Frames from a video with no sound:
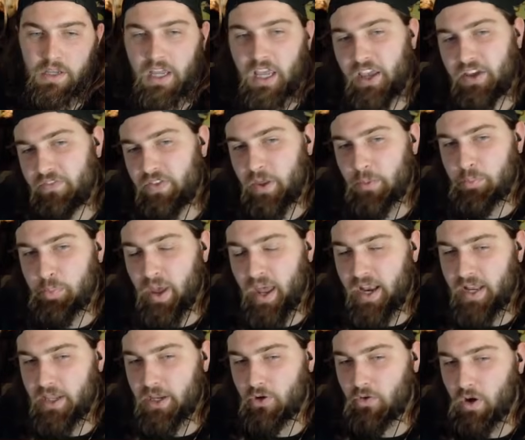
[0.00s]
If they
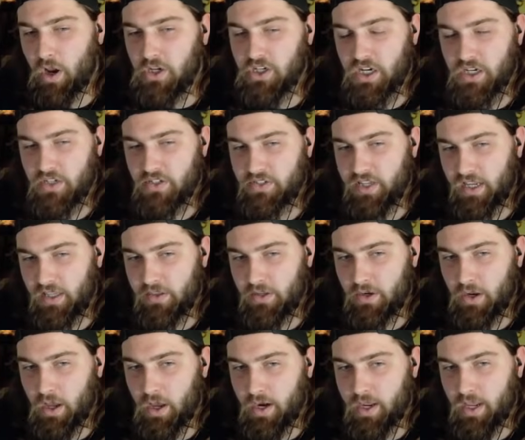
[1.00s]
Petty Grudge, I just take the
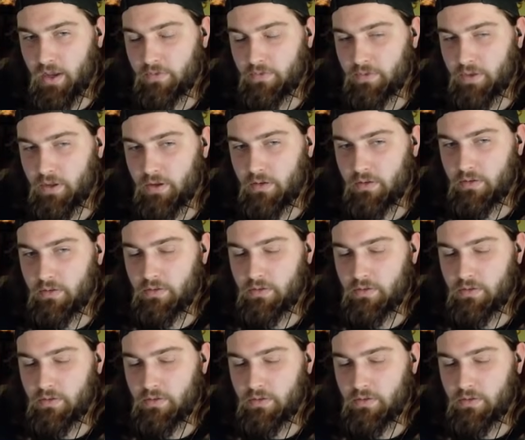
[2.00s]
knockout, though.